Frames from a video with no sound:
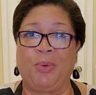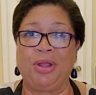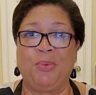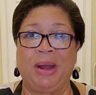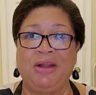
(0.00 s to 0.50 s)
what
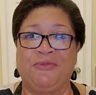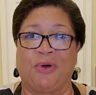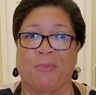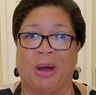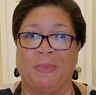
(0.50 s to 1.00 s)
are you waiting
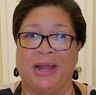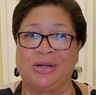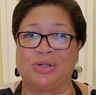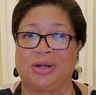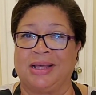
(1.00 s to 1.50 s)
for? My
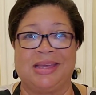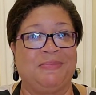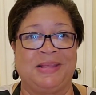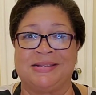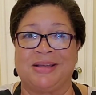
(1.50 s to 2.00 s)
mains are going to
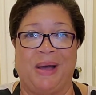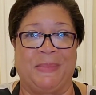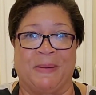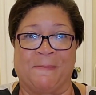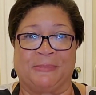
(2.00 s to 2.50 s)
keep these
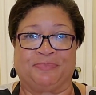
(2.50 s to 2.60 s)
coming.